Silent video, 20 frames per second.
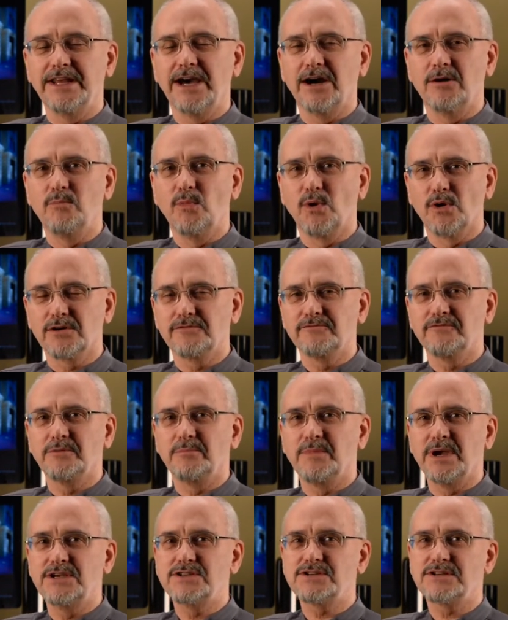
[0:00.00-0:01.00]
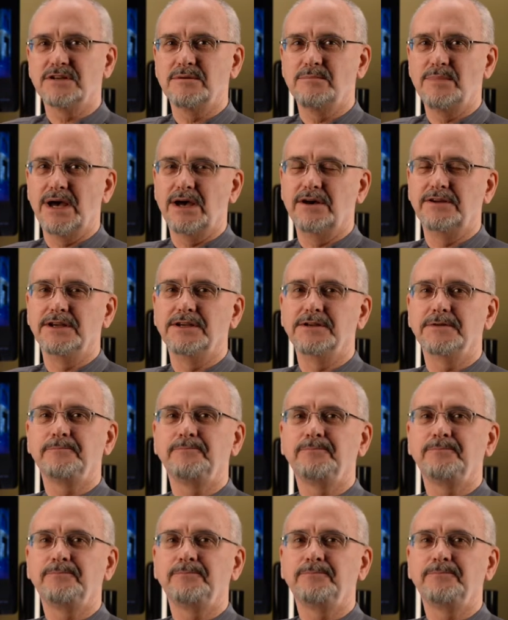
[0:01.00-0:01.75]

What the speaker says: out more information about it.